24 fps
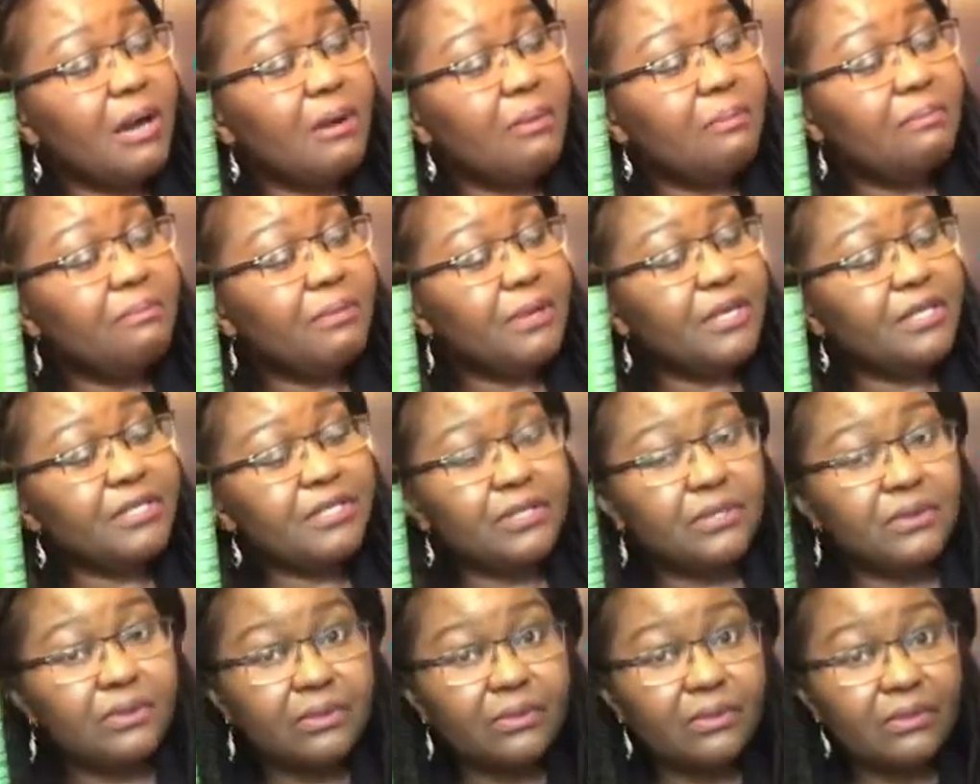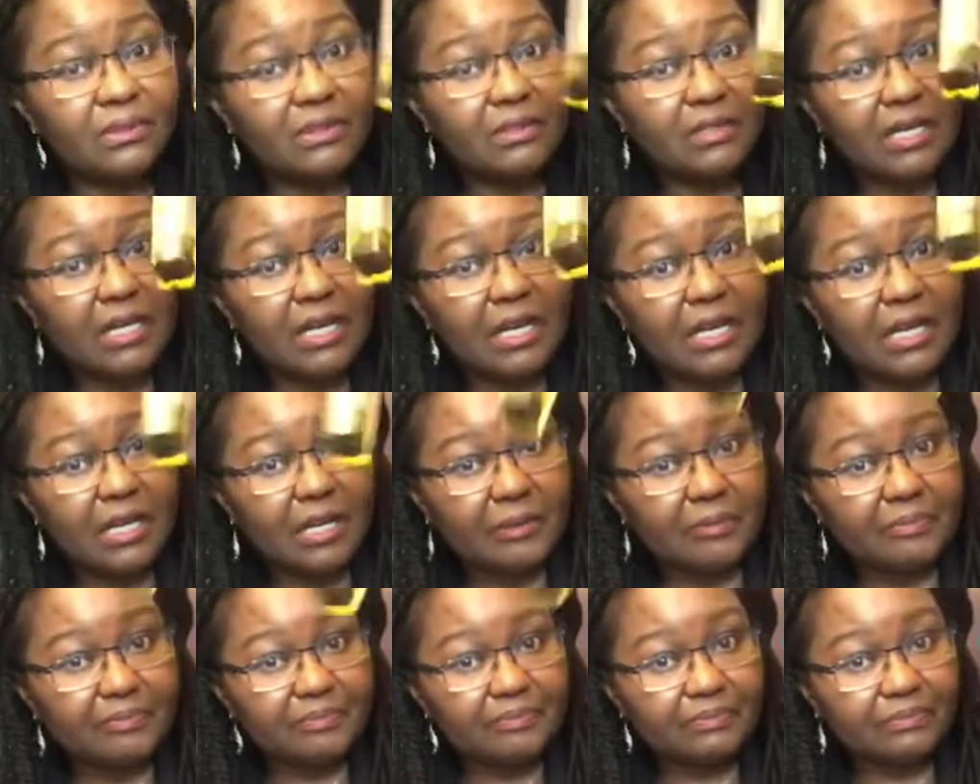basil,
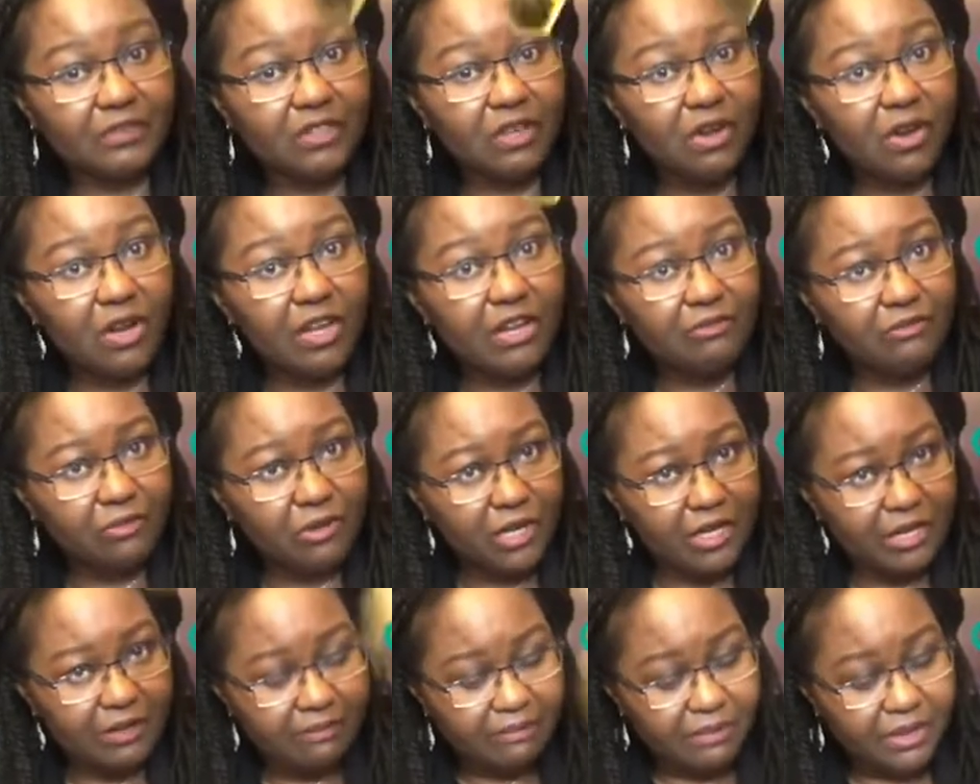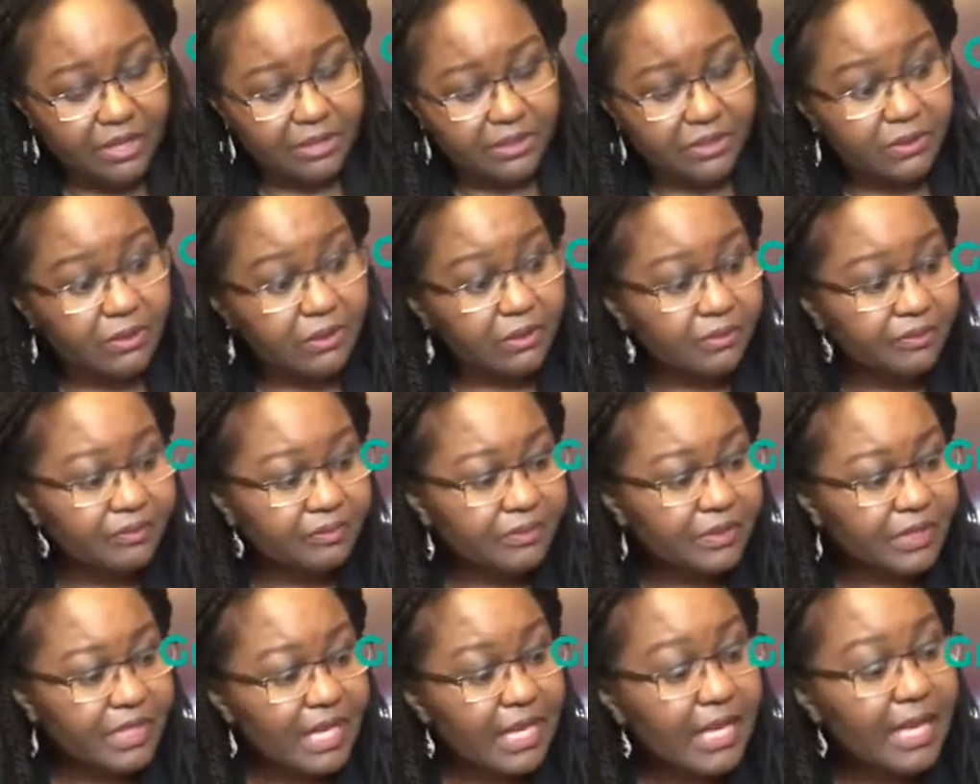olive oil in basil,
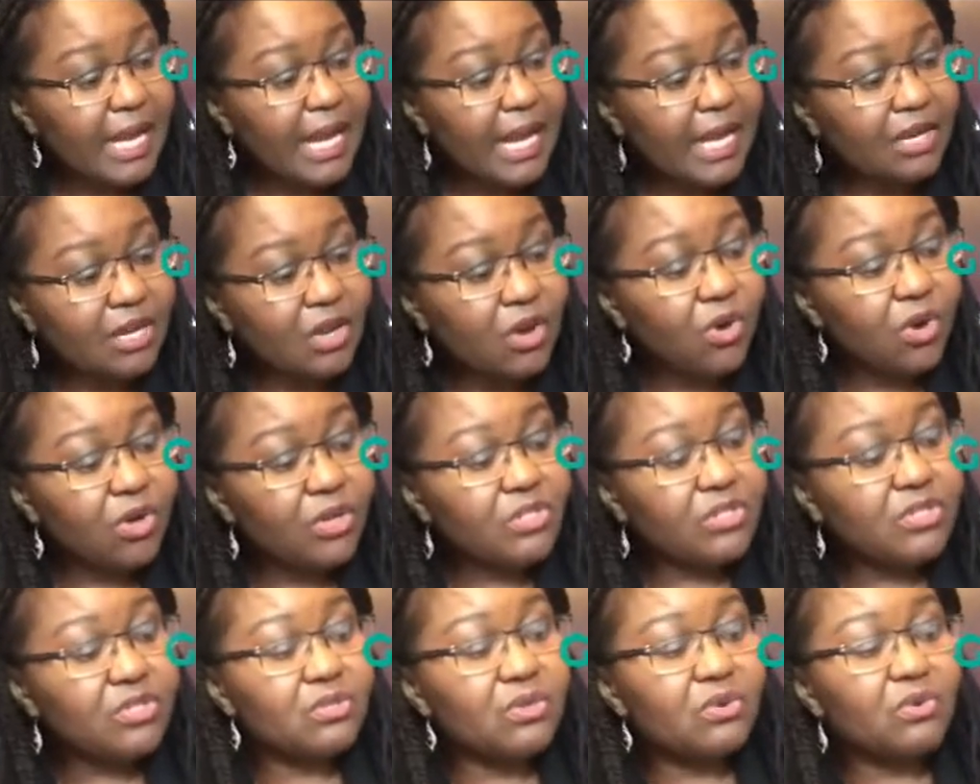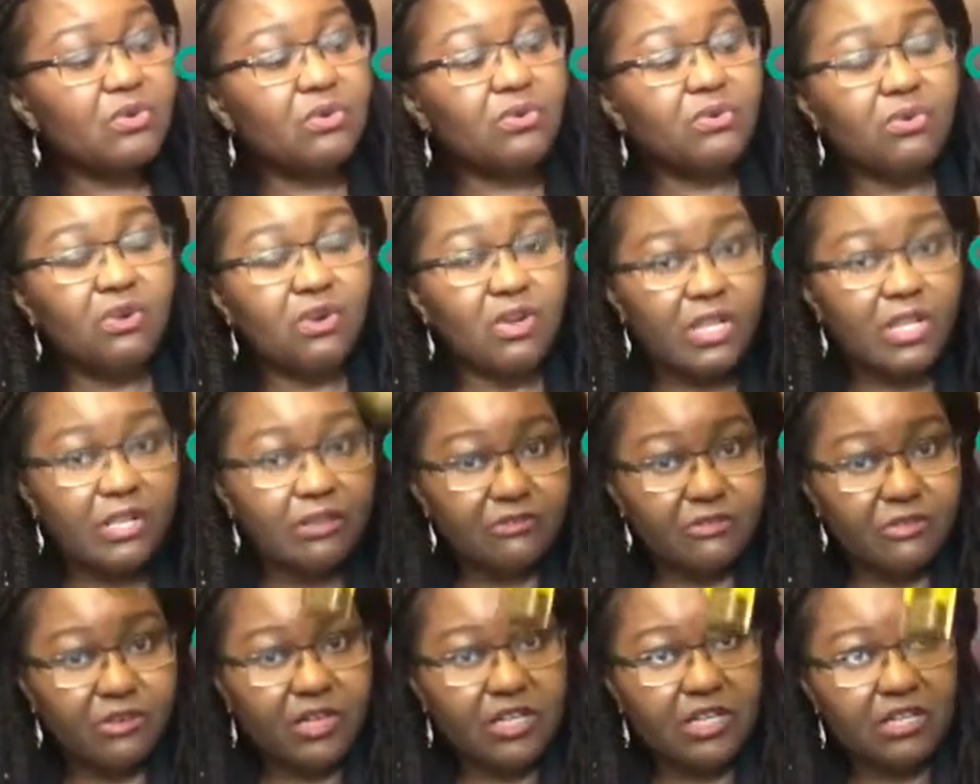and also olive
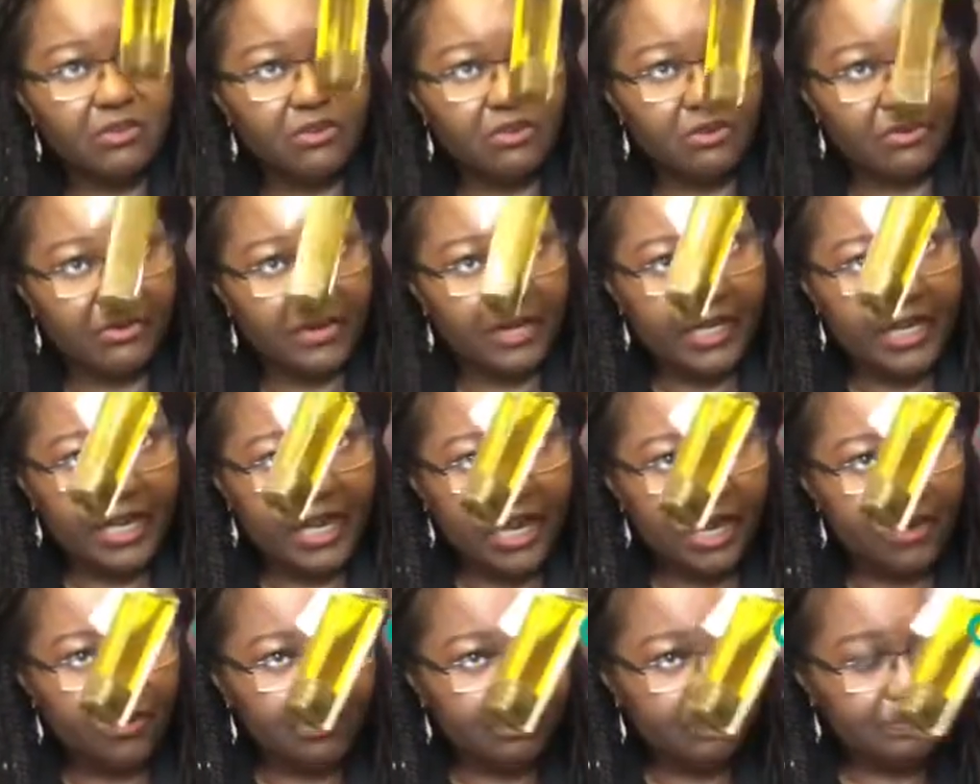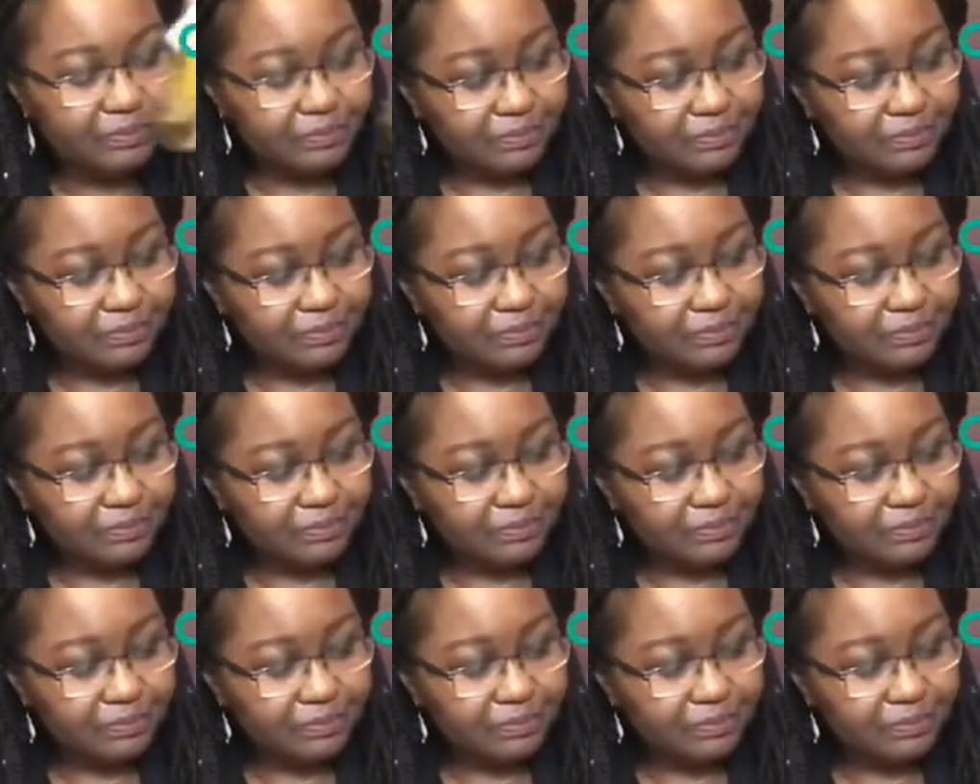oil in oregano.